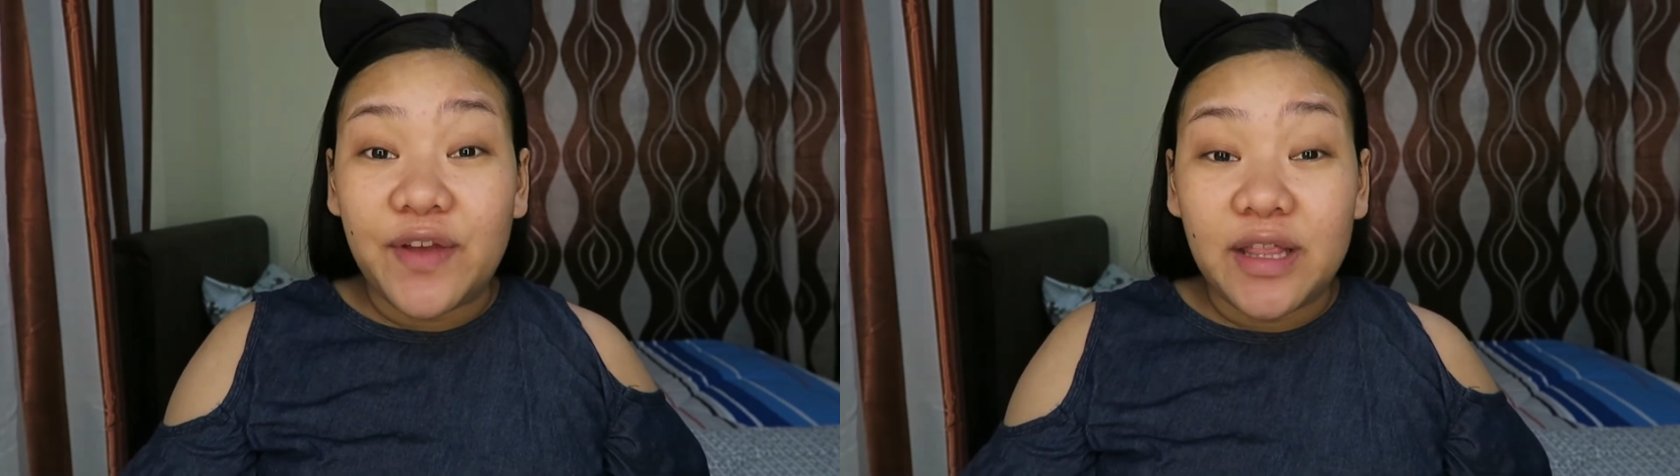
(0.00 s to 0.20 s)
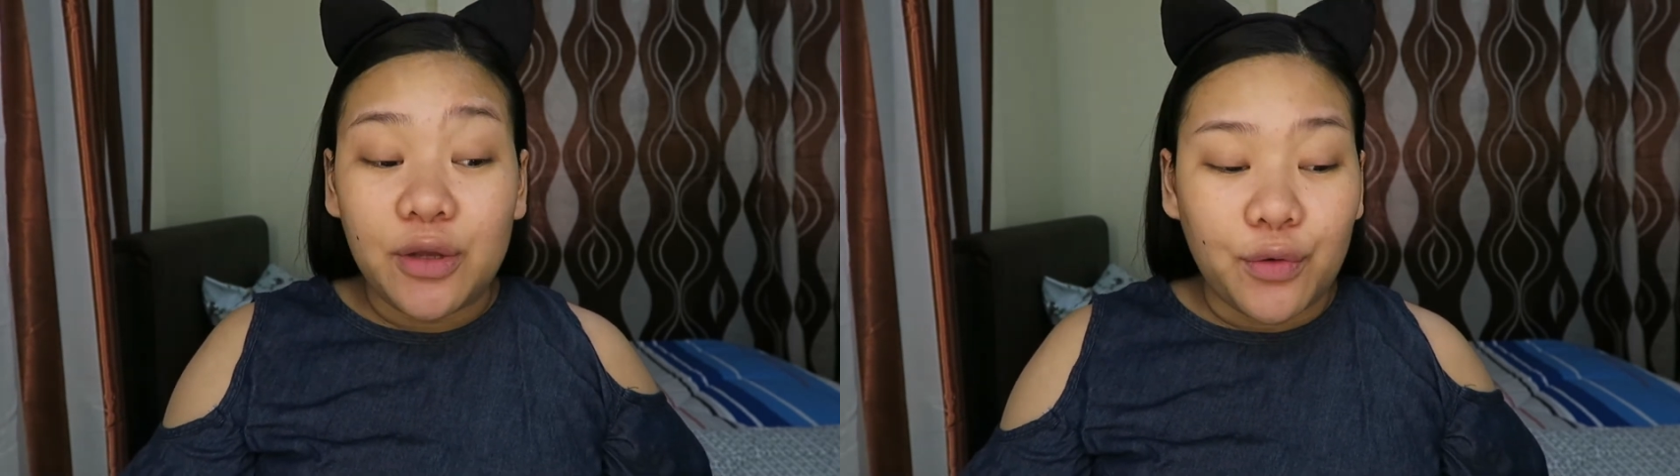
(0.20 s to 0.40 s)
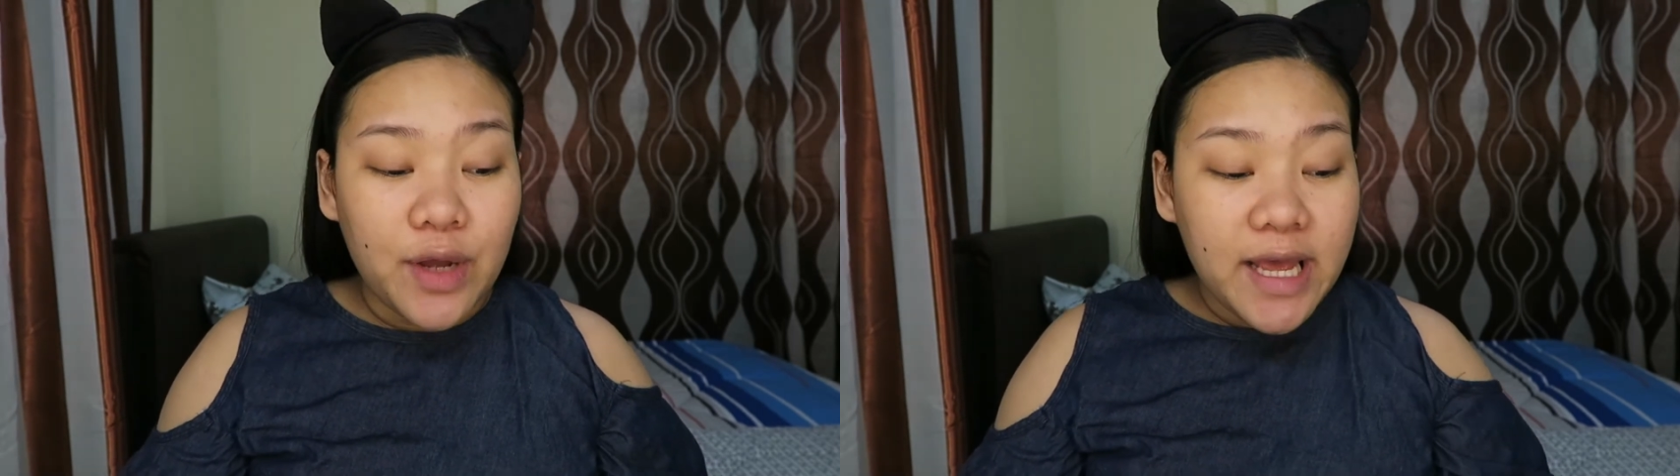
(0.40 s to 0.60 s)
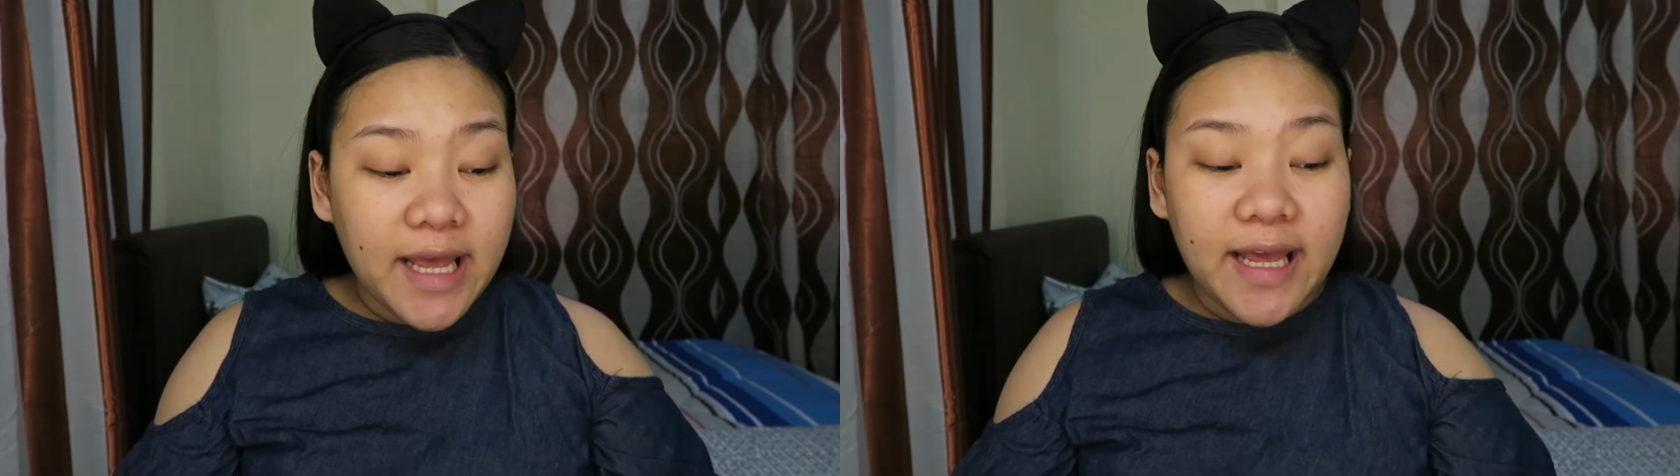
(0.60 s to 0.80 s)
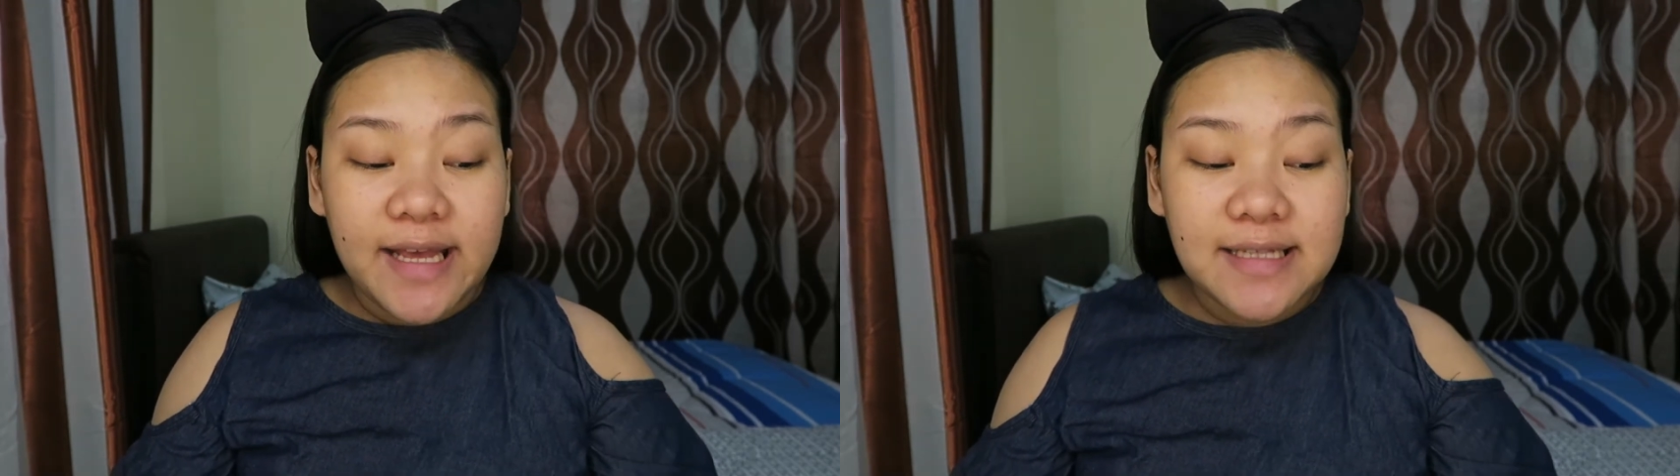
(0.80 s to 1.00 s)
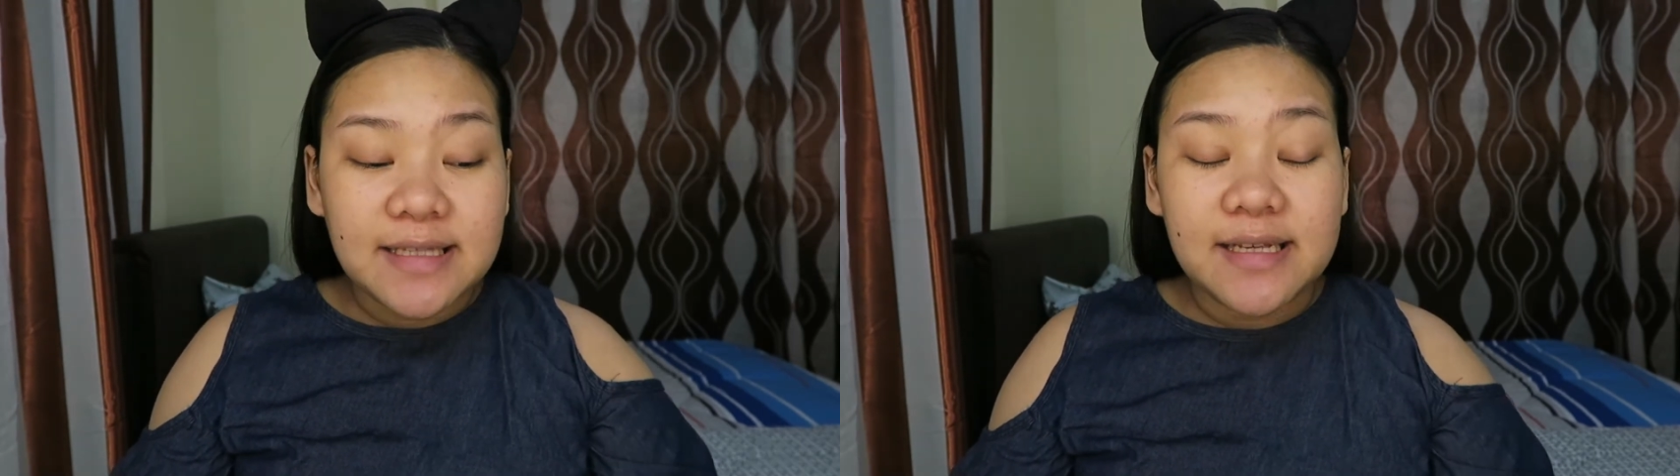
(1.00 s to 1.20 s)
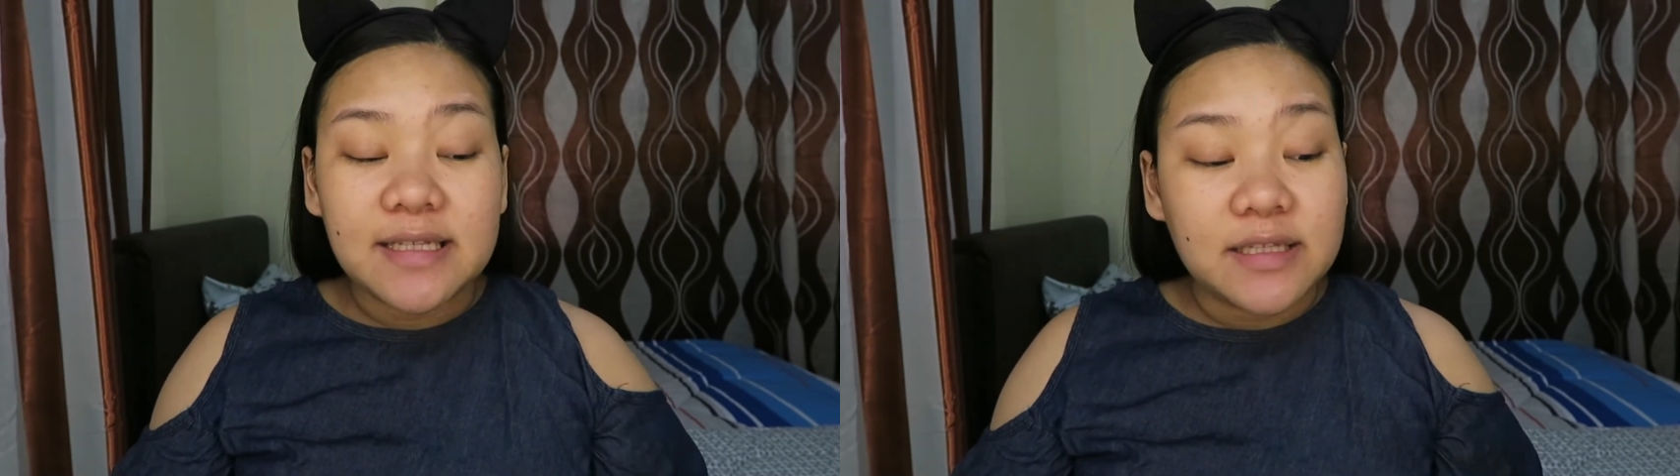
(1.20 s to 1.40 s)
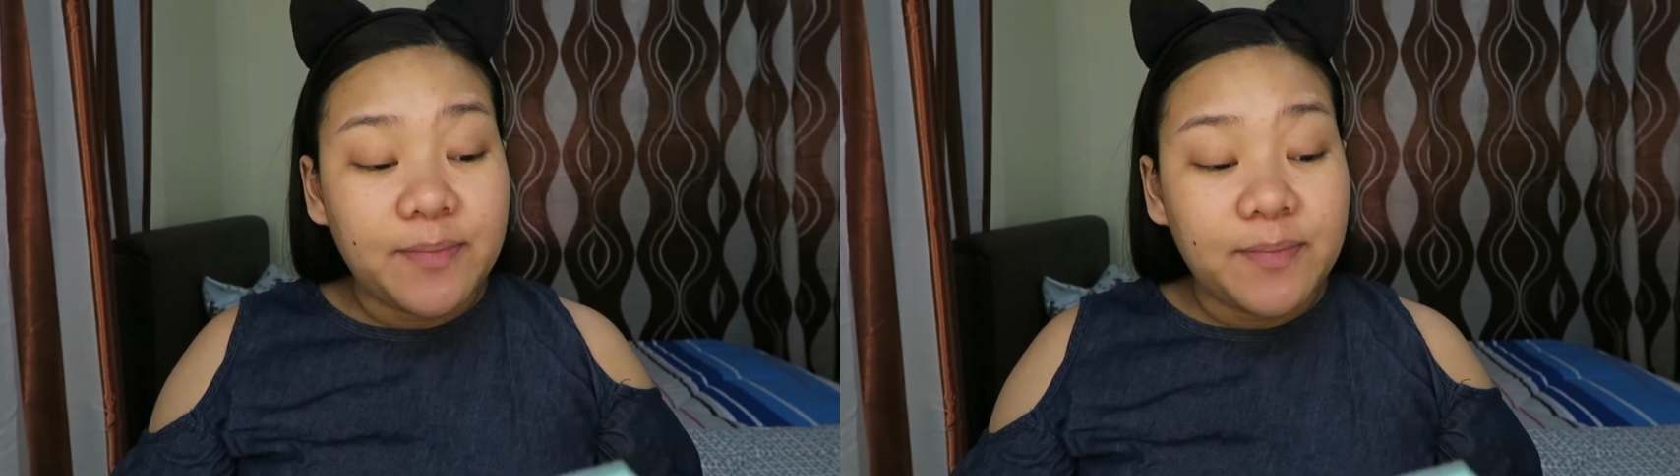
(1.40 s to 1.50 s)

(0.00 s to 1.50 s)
video is this